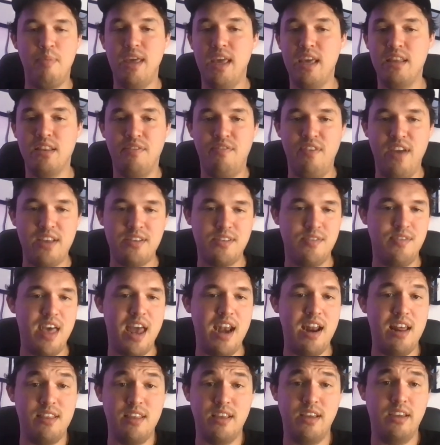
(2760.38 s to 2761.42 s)
being the face of
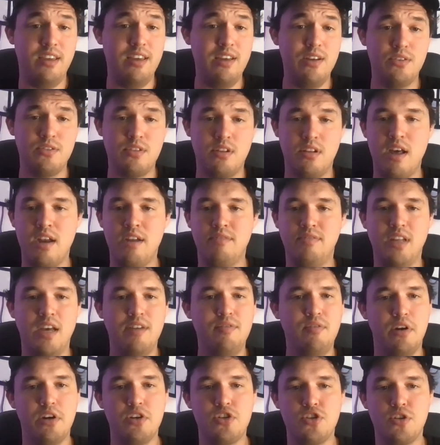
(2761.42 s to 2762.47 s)
that, I think yields a lot of
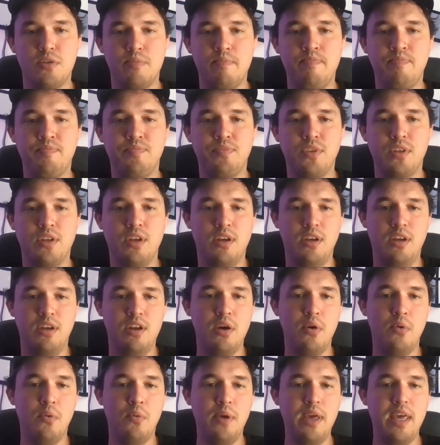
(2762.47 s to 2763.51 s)
leverage.
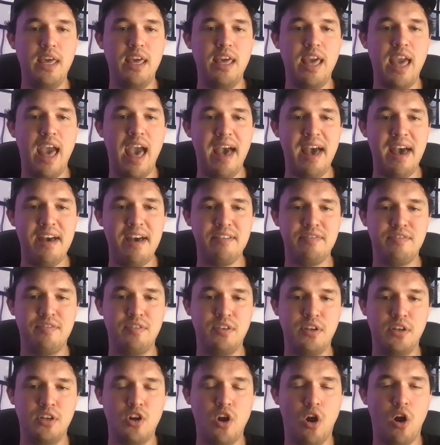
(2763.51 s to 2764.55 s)
We have
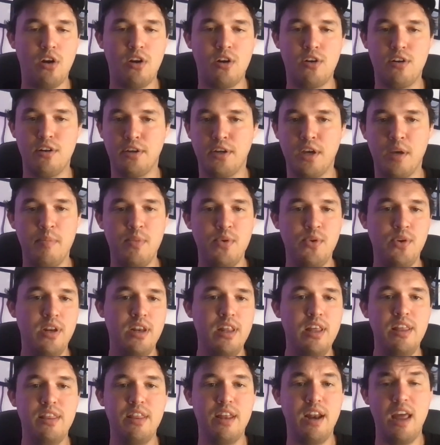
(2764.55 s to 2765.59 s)
garnered a
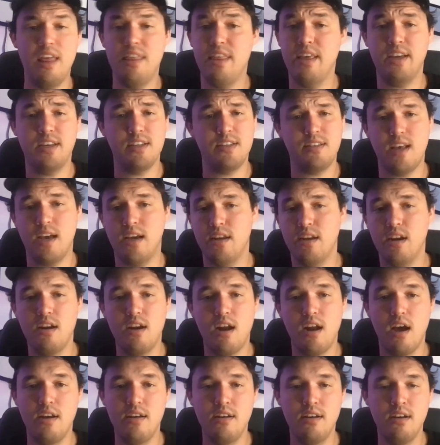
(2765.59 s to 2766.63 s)
community that I think is second to
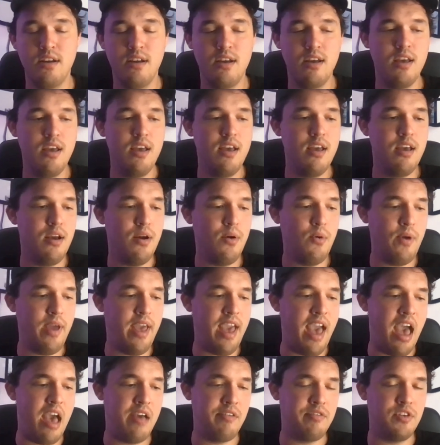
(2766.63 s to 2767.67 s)
none.
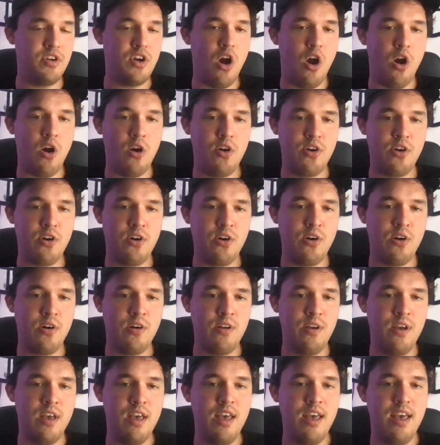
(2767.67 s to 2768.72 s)
We have
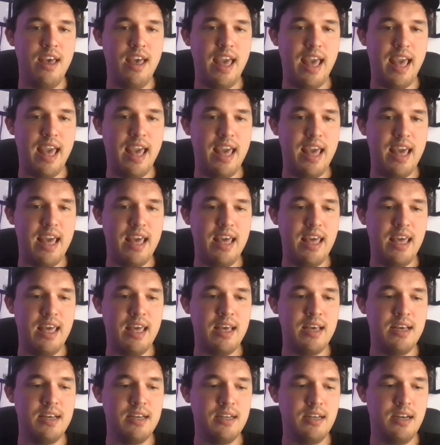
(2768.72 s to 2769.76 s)
garnered
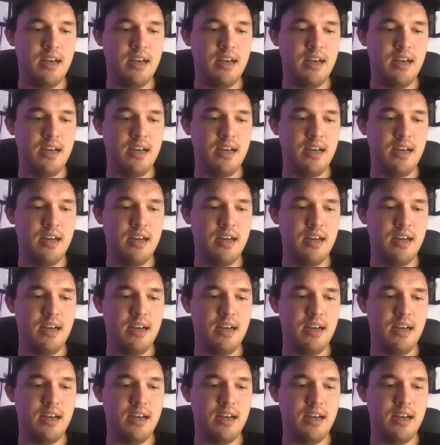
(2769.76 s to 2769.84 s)
a